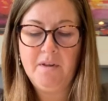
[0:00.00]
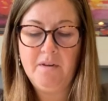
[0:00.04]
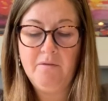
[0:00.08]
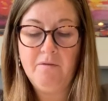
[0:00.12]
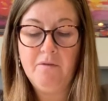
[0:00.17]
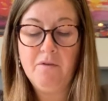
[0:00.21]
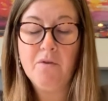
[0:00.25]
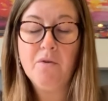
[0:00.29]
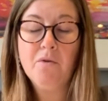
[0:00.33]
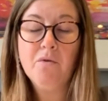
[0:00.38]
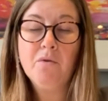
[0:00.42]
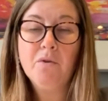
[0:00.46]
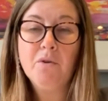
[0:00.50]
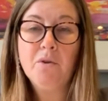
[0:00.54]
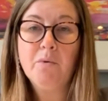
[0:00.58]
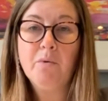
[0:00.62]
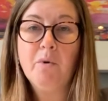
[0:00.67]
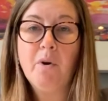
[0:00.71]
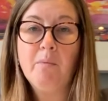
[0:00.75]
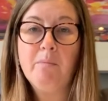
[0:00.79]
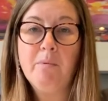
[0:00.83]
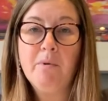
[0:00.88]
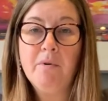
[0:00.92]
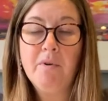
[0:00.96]
for those who
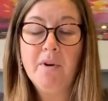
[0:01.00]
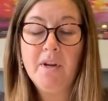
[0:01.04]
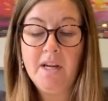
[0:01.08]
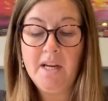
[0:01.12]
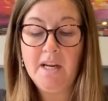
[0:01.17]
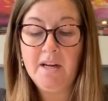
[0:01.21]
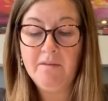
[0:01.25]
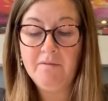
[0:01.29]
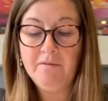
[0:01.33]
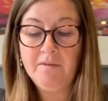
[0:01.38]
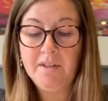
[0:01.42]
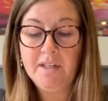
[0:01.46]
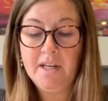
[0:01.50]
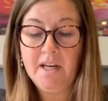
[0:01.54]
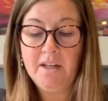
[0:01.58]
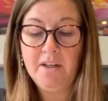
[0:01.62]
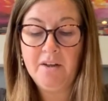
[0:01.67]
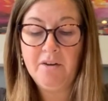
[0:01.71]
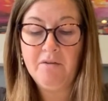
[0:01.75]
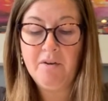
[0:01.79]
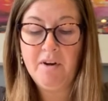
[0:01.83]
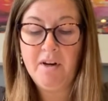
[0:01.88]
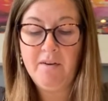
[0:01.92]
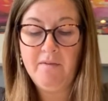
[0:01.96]
are bereaved and
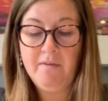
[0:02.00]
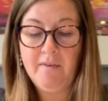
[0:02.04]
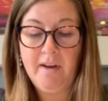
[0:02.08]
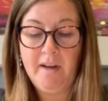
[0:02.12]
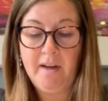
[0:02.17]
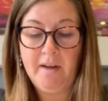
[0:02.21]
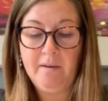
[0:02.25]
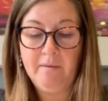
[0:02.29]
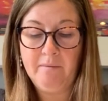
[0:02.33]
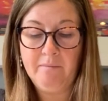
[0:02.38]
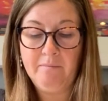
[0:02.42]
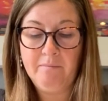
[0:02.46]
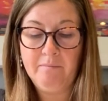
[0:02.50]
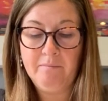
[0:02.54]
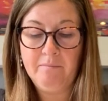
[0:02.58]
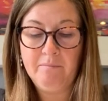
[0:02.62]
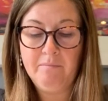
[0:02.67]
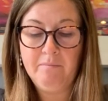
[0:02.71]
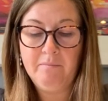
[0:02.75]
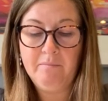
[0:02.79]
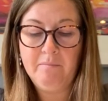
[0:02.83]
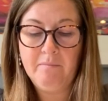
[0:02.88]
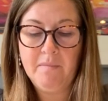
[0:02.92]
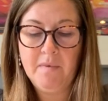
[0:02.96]
grieving,
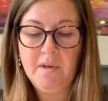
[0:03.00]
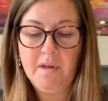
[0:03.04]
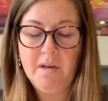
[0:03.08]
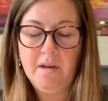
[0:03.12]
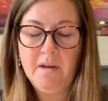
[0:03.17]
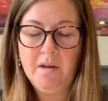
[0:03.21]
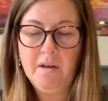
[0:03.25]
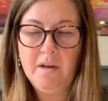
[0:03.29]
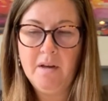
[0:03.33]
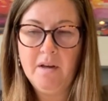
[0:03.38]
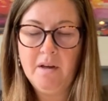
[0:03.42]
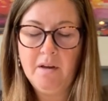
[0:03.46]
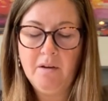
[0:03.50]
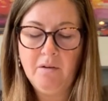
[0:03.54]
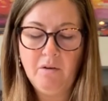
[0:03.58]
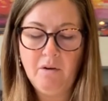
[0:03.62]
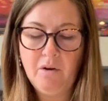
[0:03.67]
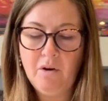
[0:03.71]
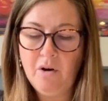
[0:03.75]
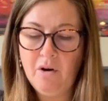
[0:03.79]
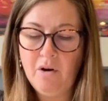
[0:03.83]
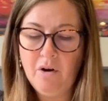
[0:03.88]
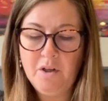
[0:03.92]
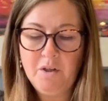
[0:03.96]

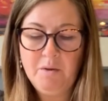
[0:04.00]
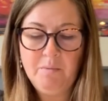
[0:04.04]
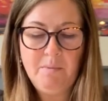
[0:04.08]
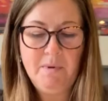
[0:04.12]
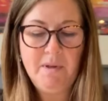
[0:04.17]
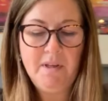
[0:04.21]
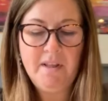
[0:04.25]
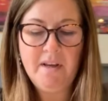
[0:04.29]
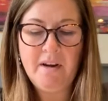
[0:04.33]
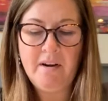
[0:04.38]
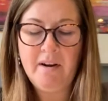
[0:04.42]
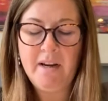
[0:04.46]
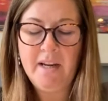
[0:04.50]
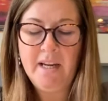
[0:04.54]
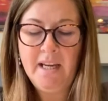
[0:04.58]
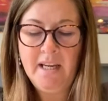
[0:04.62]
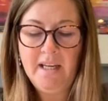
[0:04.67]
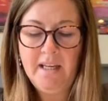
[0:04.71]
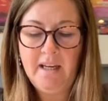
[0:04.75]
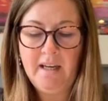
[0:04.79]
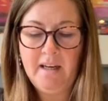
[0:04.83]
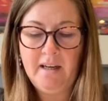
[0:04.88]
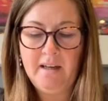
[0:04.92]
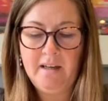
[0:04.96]
God be their
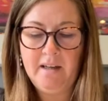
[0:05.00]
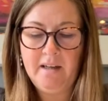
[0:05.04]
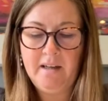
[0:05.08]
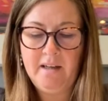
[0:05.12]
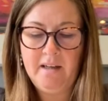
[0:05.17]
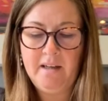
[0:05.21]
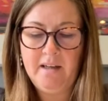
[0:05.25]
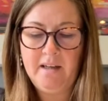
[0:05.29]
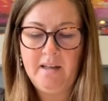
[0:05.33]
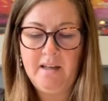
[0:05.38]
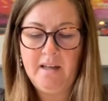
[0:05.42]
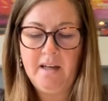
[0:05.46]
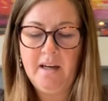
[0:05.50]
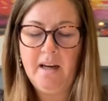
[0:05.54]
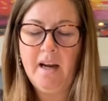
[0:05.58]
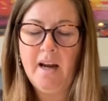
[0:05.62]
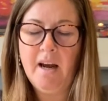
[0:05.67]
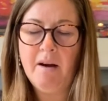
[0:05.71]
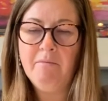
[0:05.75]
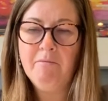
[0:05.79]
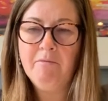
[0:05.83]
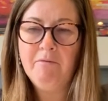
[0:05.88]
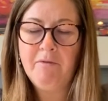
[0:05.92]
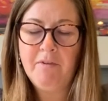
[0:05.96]
healer,
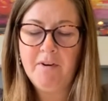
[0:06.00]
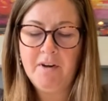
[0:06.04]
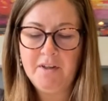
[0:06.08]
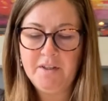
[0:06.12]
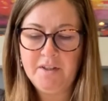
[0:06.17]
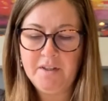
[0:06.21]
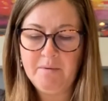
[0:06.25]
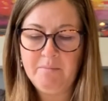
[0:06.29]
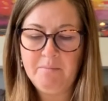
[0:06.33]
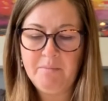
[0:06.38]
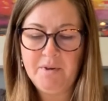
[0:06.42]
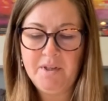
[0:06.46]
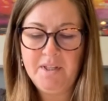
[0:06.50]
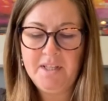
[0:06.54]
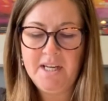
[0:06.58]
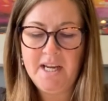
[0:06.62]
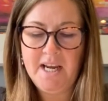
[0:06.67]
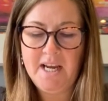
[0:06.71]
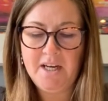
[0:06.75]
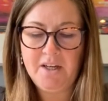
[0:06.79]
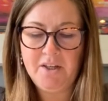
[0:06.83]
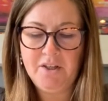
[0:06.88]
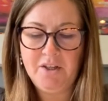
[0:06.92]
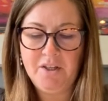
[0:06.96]
comfort and
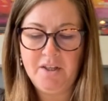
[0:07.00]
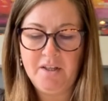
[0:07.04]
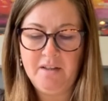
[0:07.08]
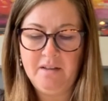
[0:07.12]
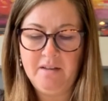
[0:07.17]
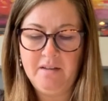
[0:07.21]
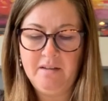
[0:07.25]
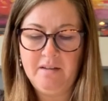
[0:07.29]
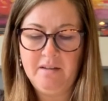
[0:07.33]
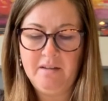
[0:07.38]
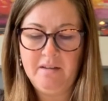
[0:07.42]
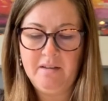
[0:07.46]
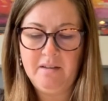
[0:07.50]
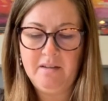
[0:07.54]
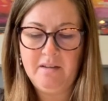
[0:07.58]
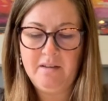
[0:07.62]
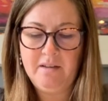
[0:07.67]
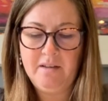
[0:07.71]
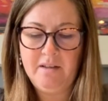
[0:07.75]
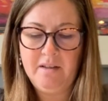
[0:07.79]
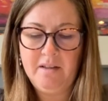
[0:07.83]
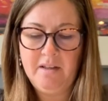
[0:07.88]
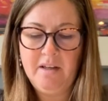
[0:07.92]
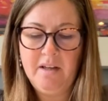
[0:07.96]
protection,
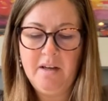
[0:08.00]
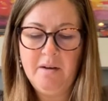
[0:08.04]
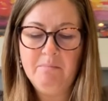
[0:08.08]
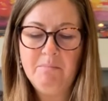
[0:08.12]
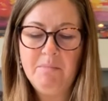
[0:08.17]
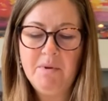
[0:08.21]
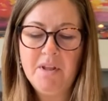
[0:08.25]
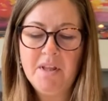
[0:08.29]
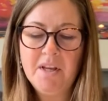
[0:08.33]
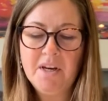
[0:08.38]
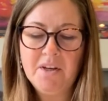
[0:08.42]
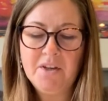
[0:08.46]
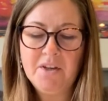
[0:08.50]
be their